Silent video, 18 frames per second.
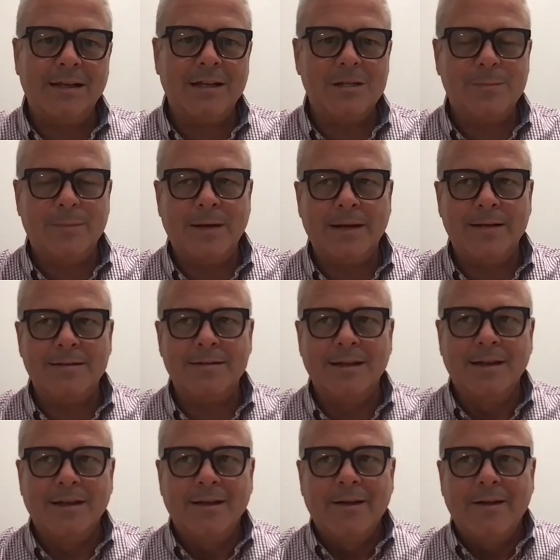expect
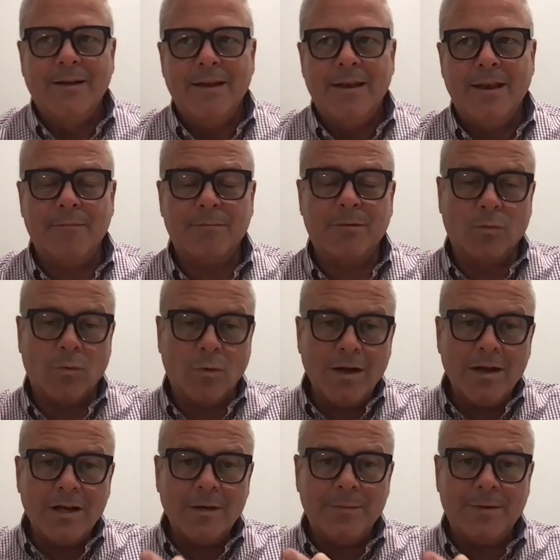number
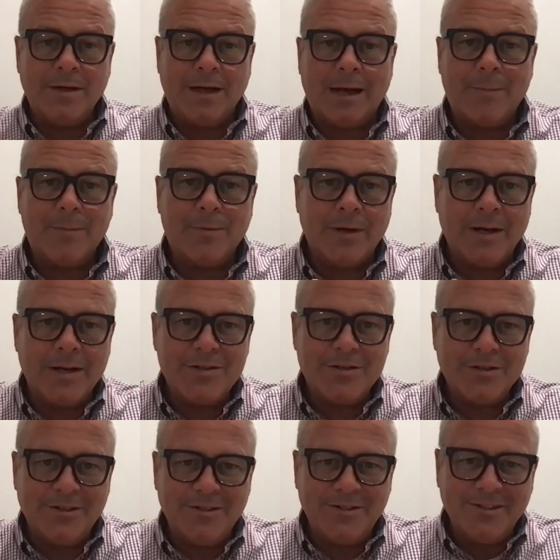one to be
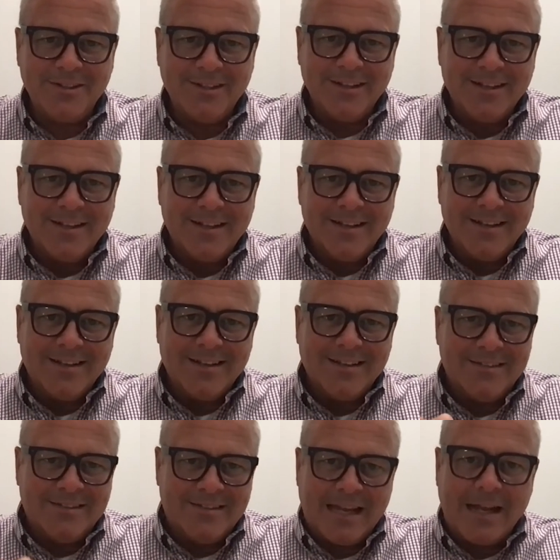operational
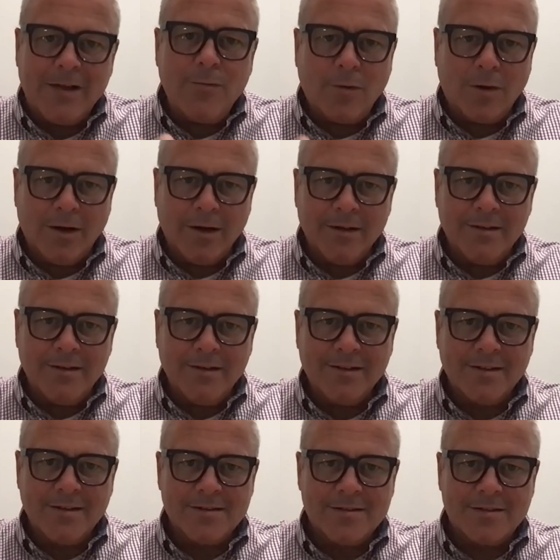day one.
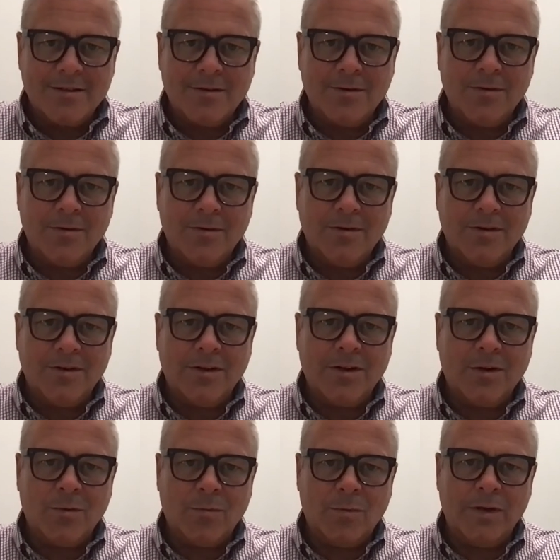So, you
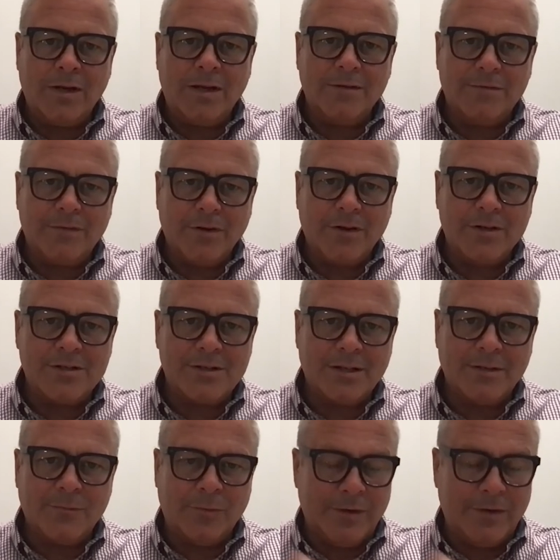know, we can focus on
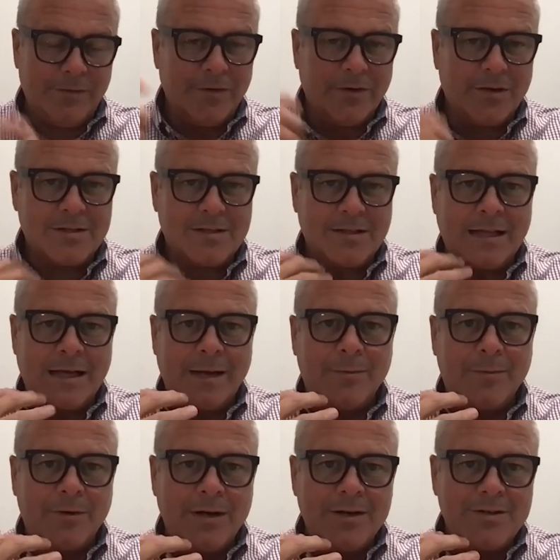the we focus on the
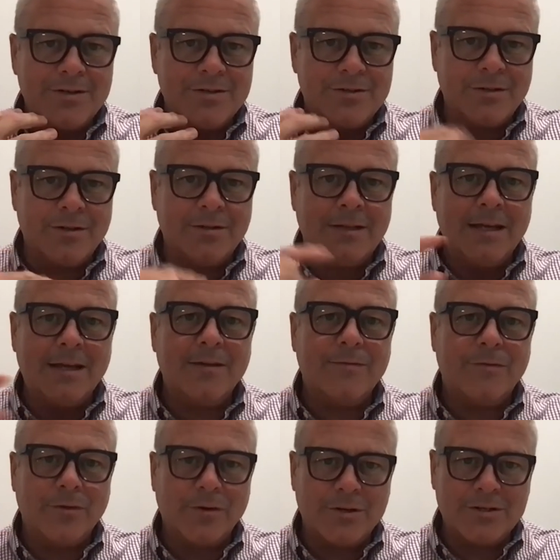operations so that they can
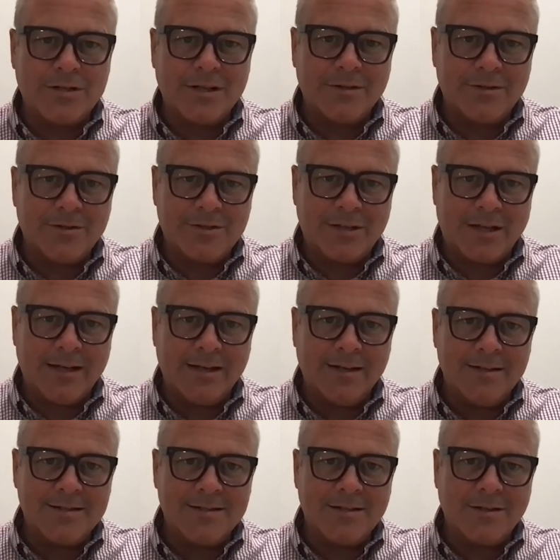focus on their
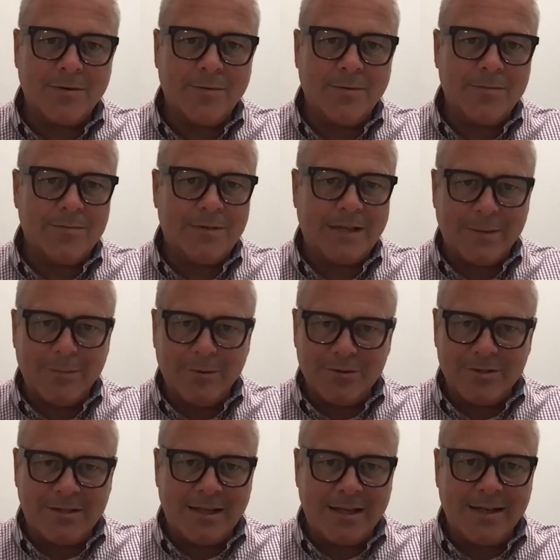science. So table
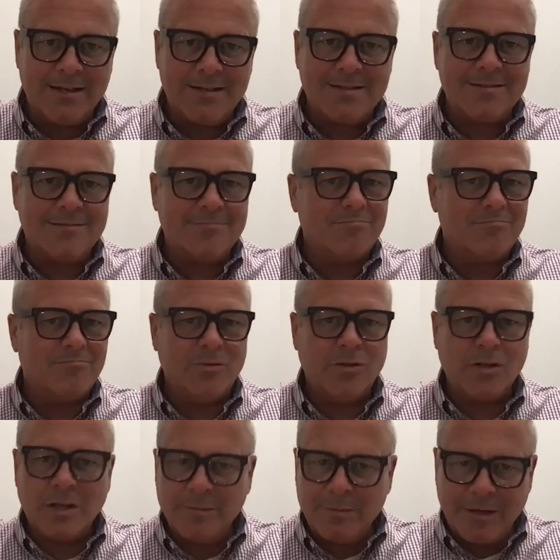stakes, you
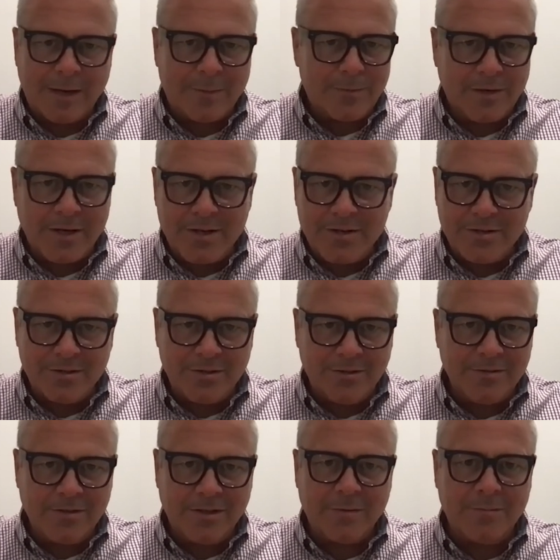can be operational.
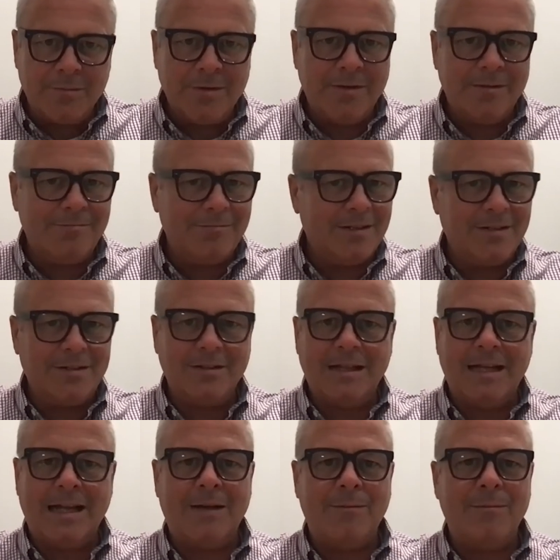You can be in the
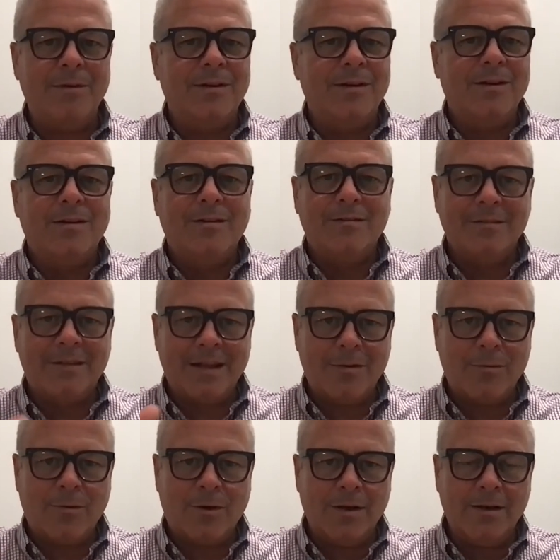lab day
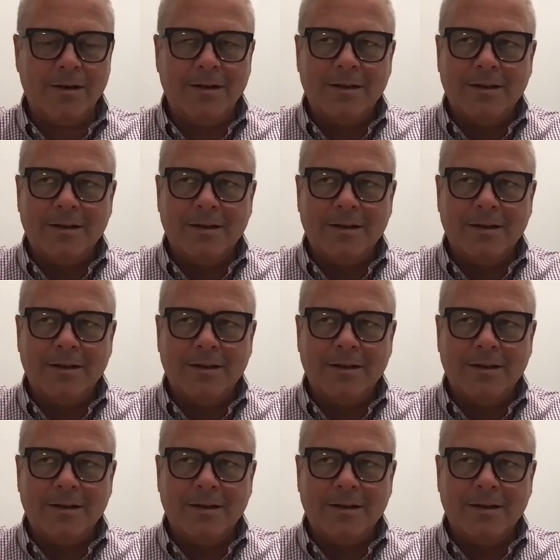one.